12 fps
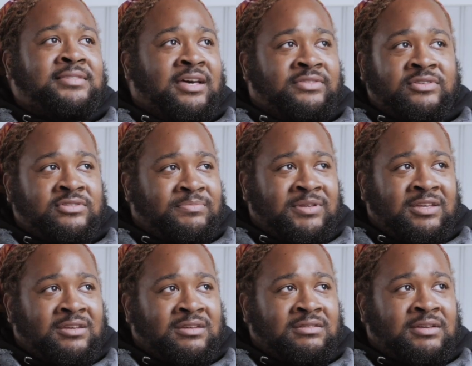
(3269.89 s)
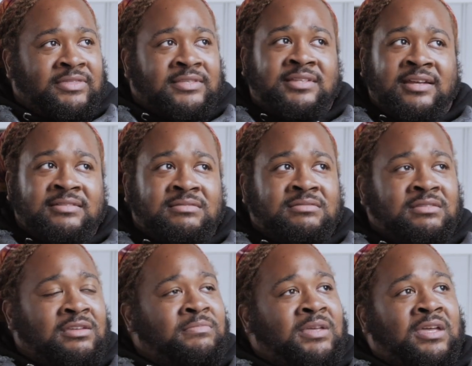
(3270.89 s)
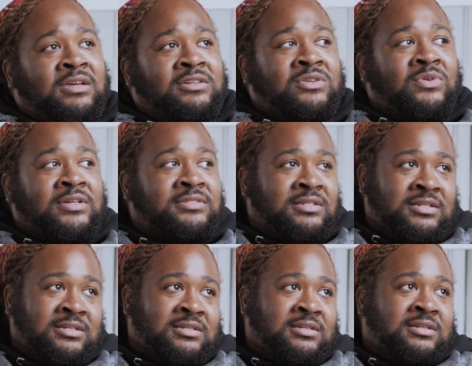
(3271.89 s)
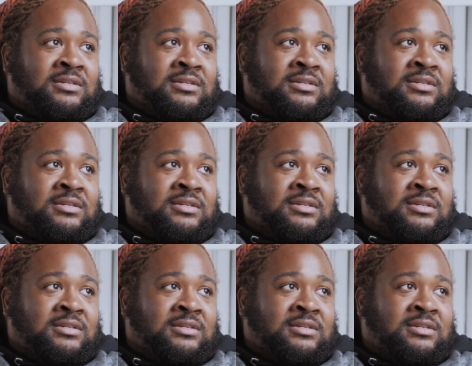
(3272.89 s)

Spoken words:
tethered to being in the States and being in New York City.